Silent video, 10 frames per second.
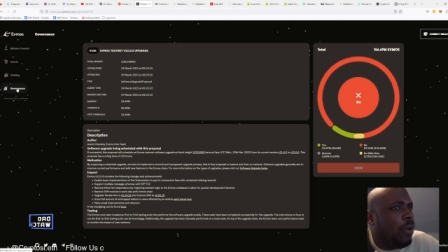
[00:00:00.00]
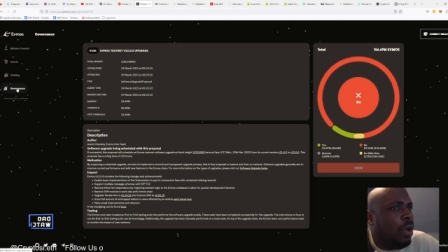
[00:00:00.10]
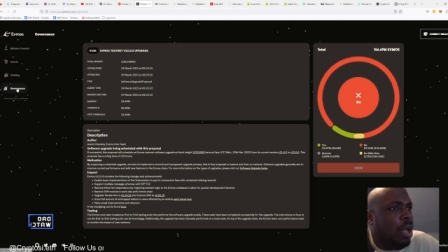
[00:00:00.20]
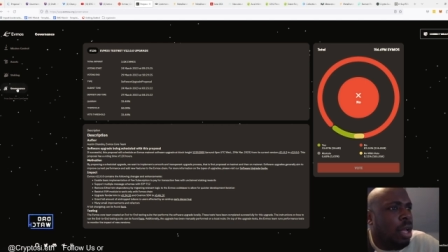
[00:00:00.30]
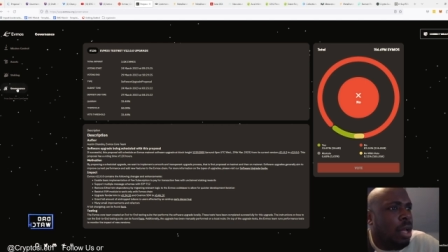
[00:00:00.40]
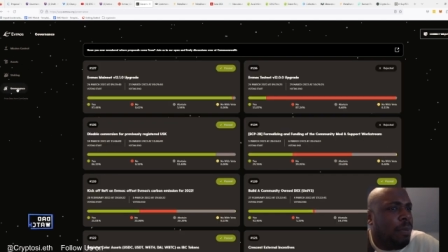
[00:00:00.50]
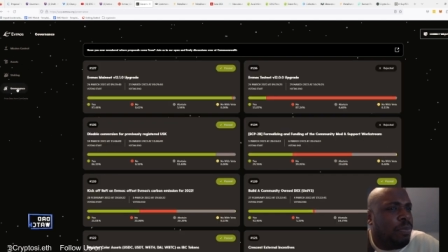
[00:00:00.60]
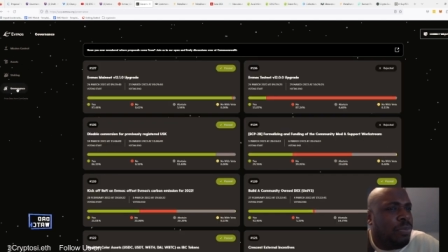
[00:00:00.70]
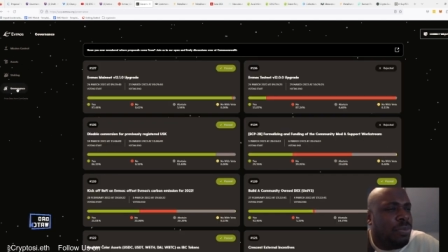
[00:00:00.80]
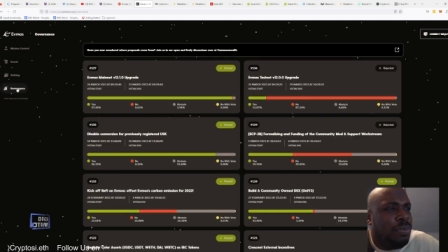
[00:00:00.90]
um,
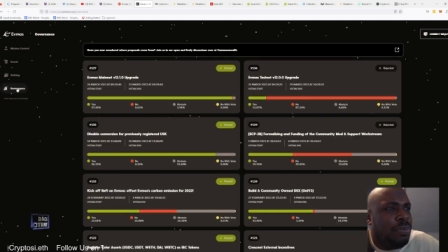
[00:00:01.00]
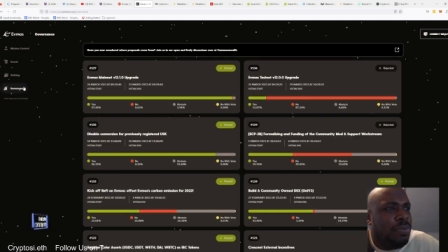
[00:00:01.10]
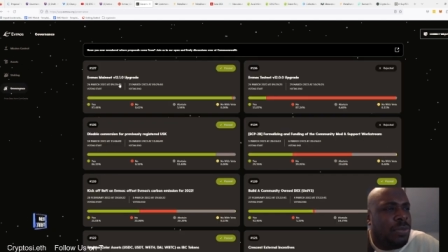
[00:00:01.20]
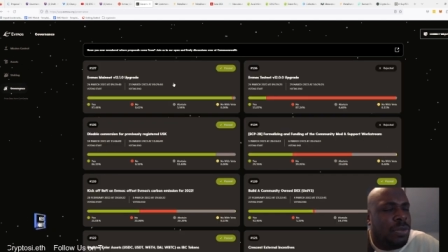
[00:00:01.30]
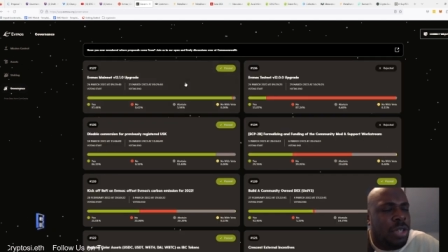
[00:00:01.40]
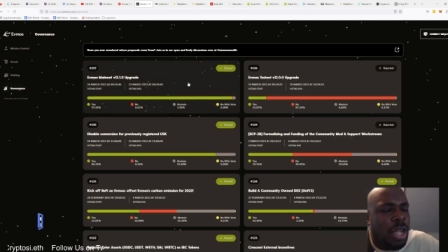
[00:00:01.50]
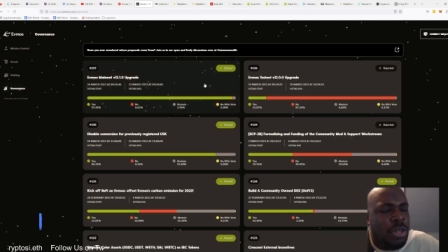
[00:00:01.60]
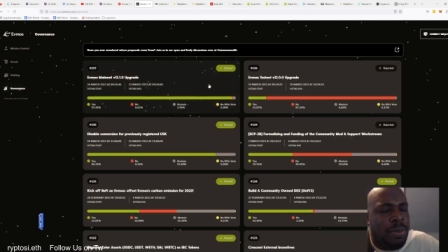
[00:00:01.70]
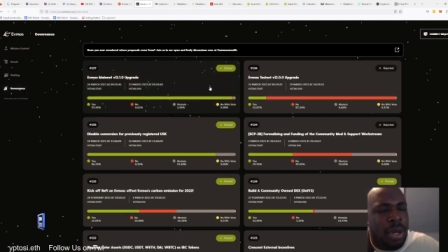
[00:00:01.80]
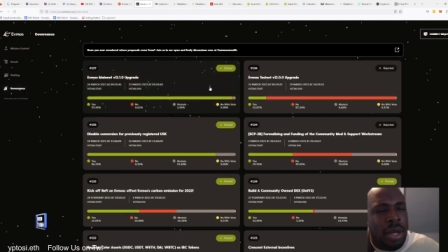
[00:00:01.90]

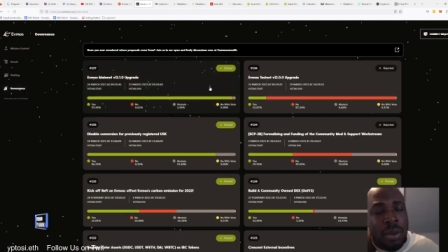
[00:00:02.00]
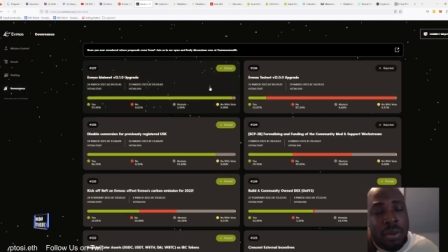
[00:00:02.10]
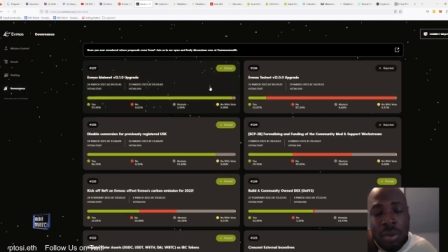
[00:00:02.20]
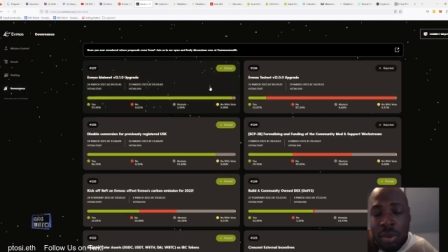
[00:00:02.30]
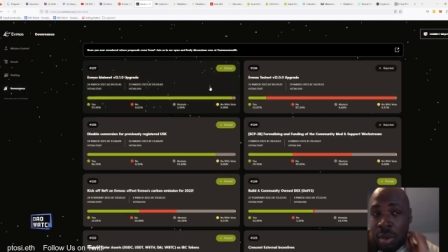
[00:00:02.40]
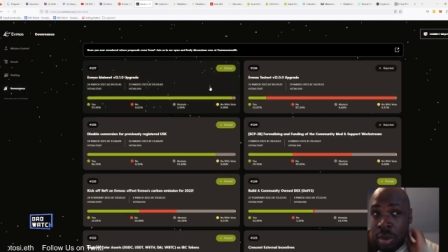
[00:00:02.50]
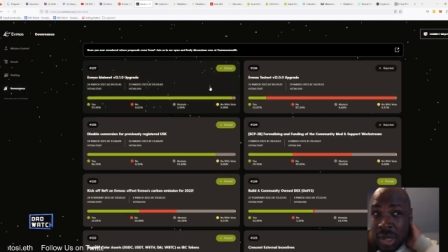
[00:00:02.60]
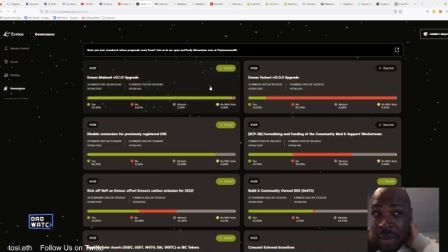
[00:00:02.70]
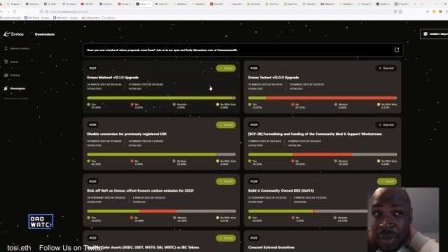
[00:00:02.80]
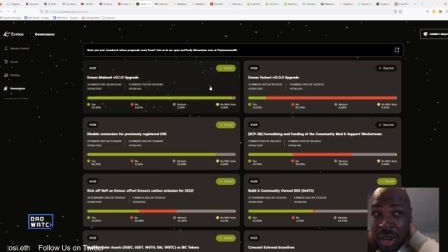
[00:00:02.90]
judging by
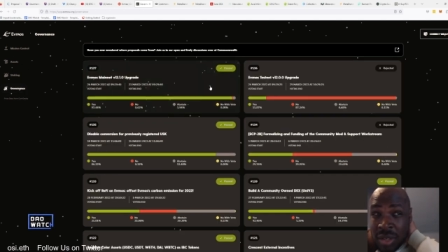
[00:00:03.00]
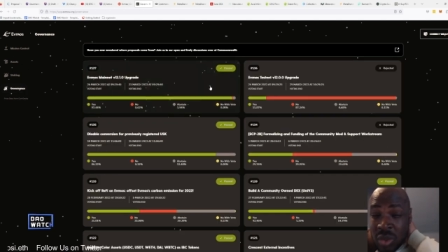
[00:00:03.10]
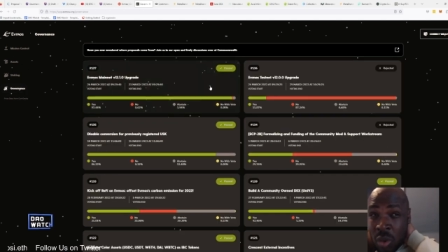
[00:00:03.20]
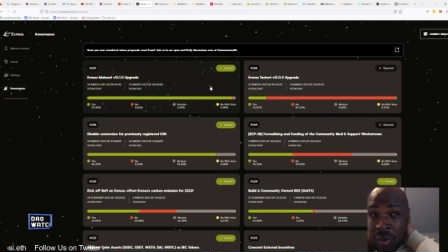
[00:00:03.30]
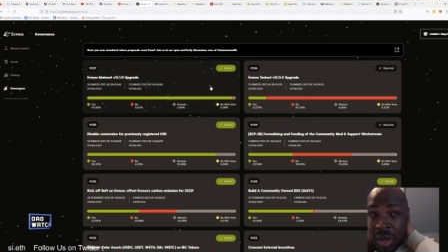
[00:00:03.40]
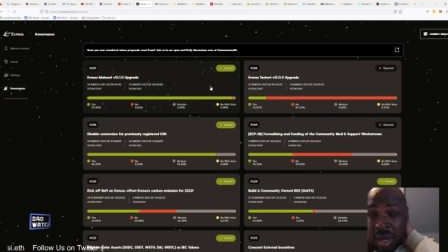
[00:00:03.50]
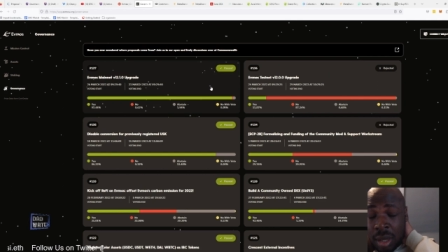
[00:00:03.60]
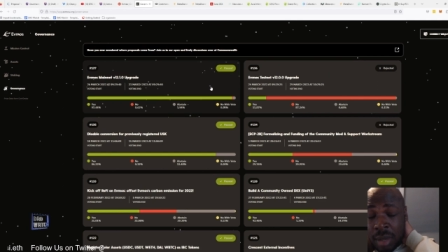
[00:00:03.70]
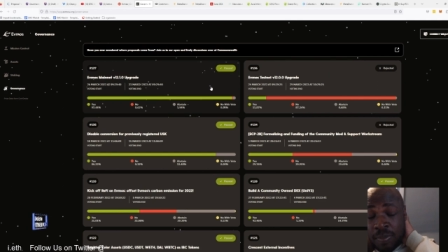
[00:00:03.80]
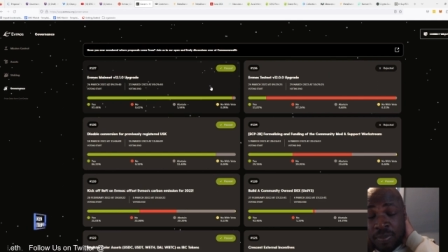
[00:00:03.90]
something that I saw in
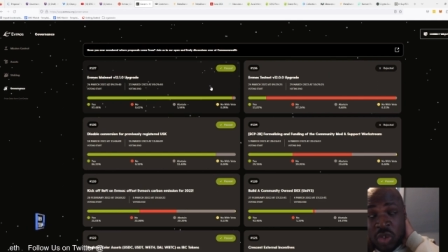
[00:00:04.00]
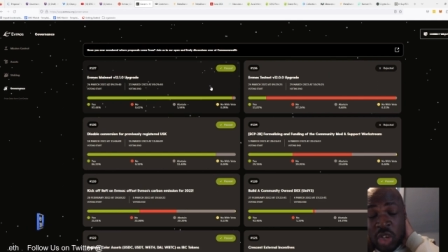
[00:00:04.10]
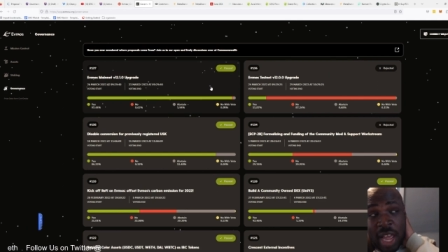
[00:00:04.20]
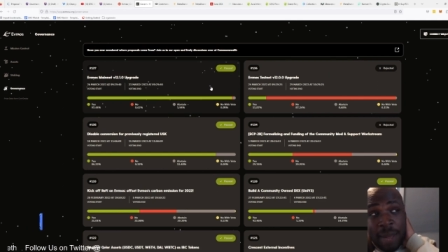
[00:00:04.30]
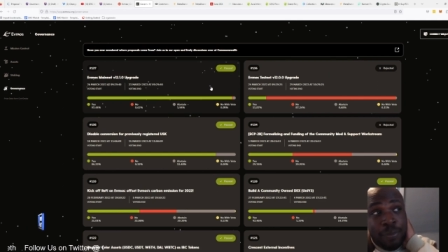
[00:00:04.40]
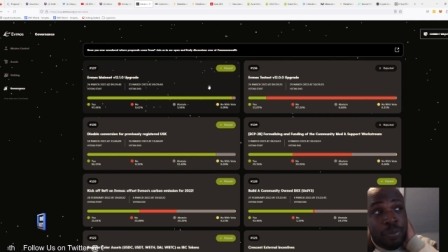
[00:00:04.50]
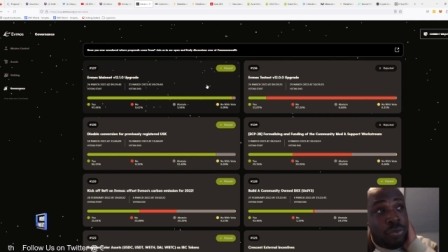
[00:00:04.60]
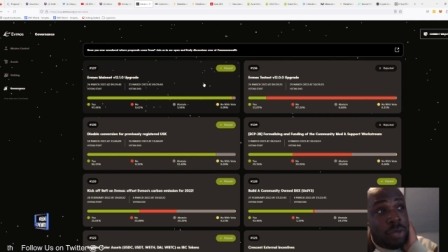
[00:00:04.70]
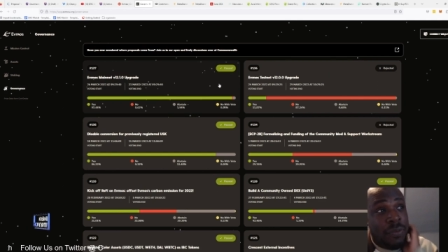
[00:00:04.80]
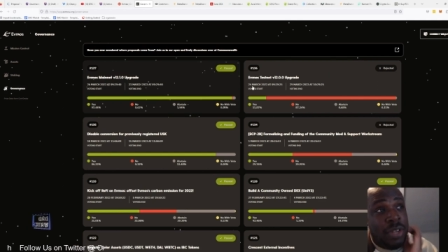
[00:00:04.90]
the chat.
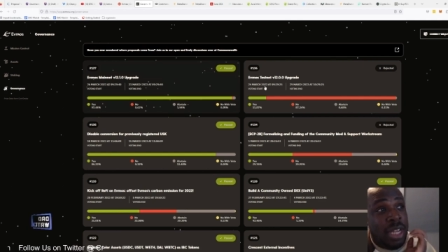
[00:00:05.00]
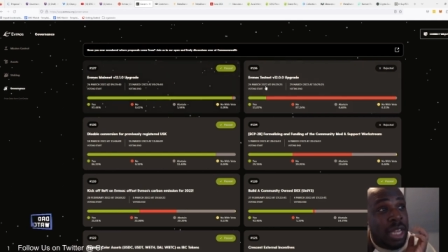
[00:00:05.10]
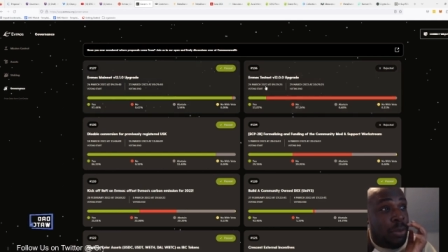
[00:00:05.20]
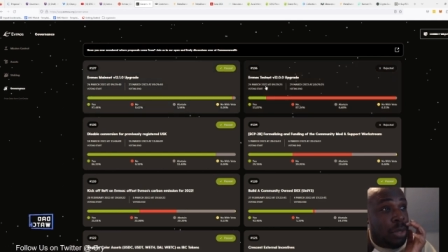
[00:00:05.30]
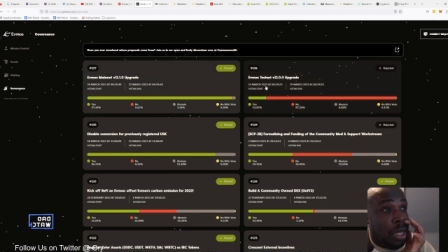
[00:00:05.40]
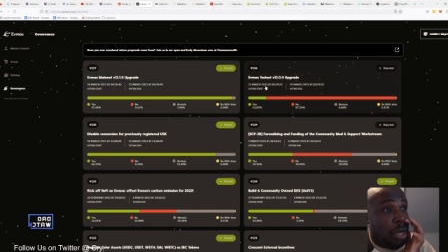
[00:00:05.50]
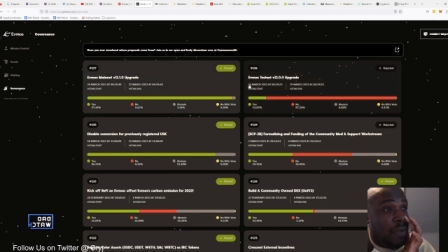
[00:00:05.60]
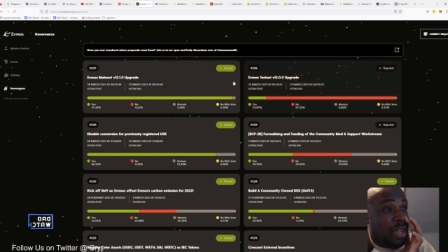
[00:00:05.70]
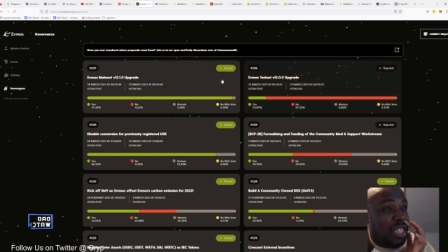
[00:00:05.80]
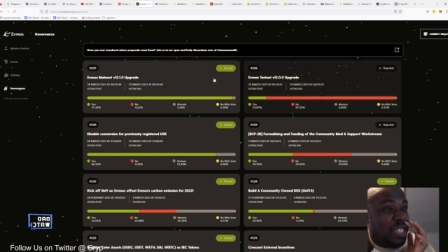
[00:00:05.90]
I think they labeled it
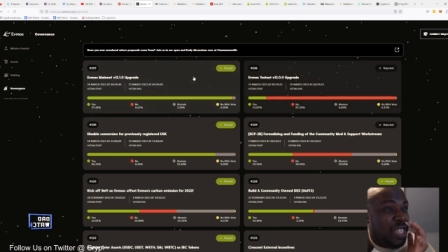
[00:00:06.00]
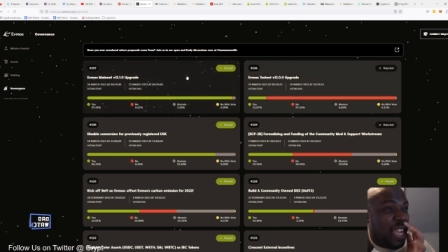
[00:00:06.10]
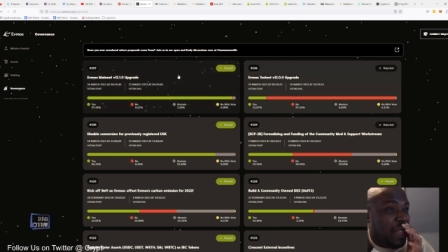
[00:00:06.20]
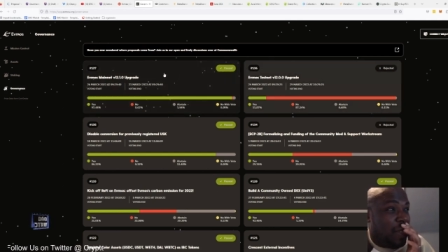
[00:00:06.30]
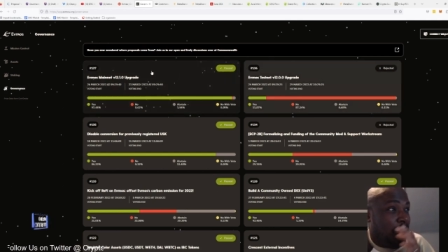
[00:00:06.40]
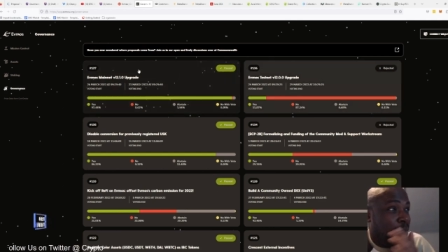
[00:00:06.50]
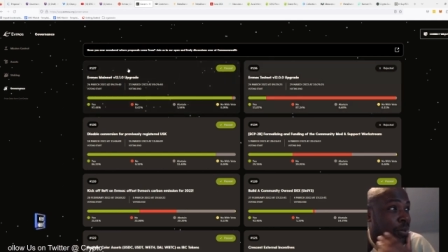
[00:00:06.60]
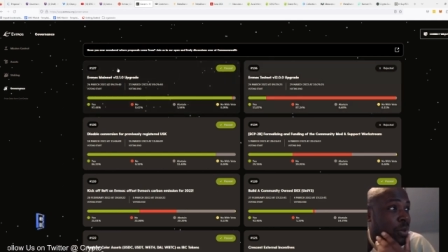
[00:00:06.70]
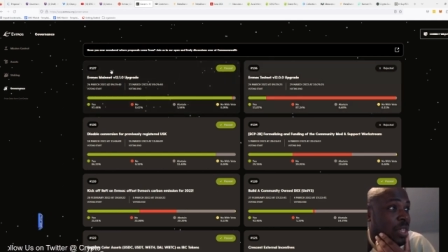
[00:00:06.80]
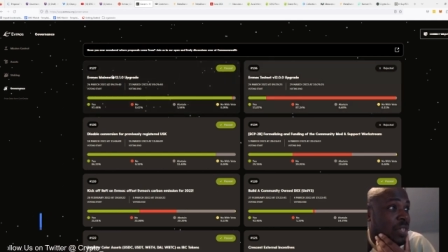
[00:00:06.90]
incorrectly, so they had to
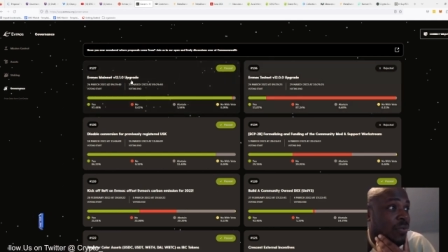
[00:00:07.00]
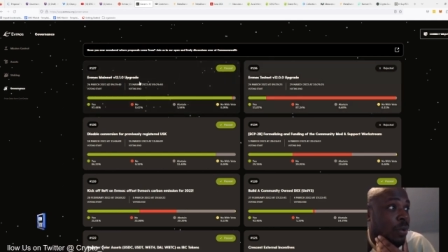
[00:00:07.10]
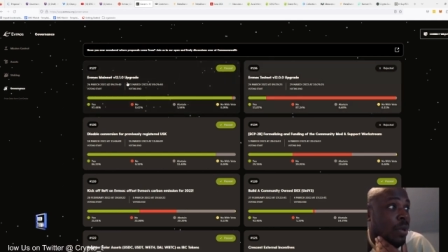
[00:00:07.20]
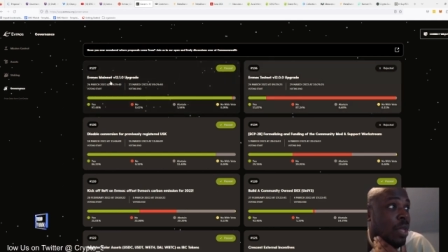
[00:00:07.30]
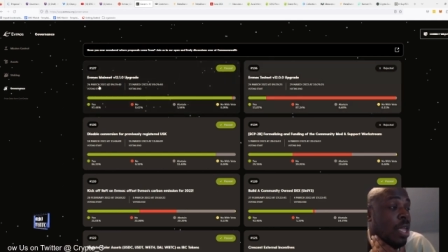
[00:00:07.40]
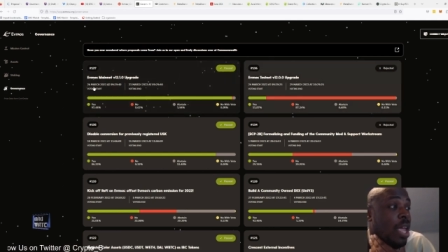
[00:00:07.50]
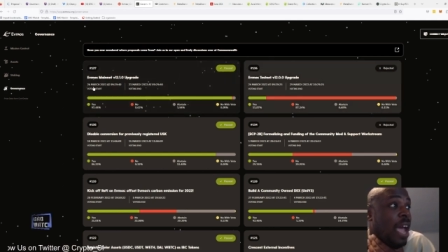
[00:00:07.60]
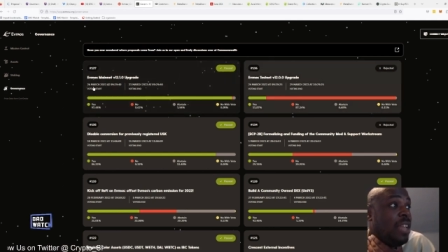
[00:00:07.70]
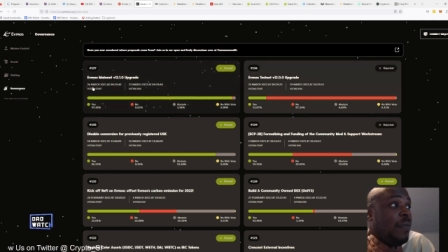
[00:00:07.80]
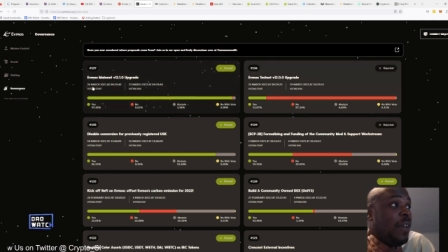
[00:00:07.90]
put this through.
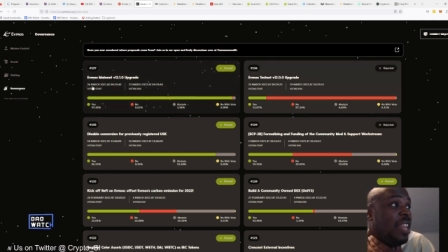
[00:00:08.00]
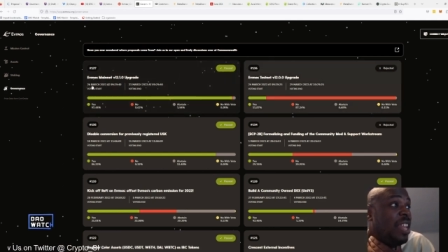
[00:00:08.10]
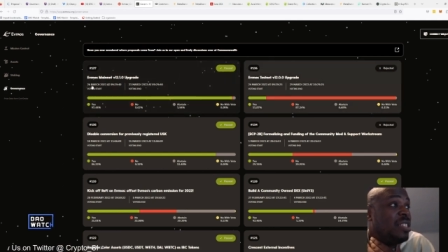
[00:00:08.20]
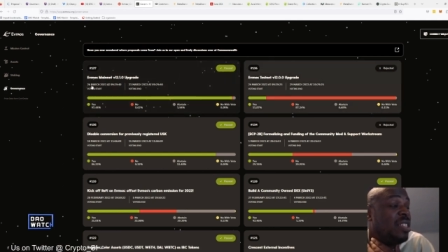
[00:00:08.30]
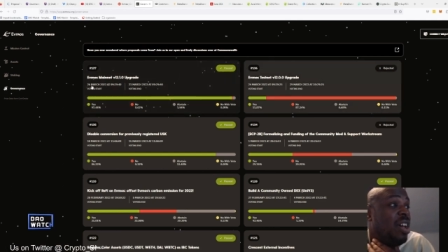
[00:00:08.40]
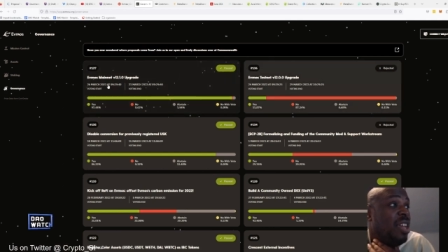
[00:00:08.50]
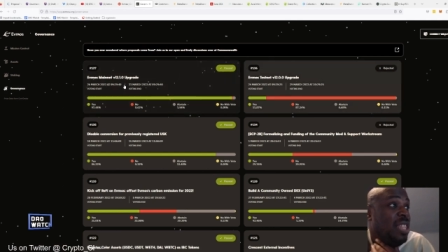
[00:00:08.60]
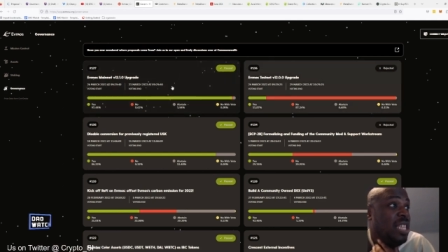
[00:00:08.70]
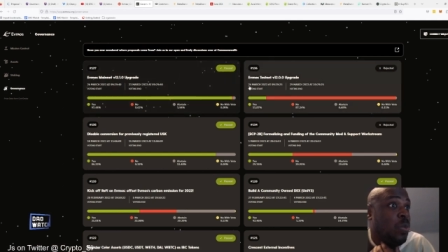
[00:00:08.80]
And the fact that they started this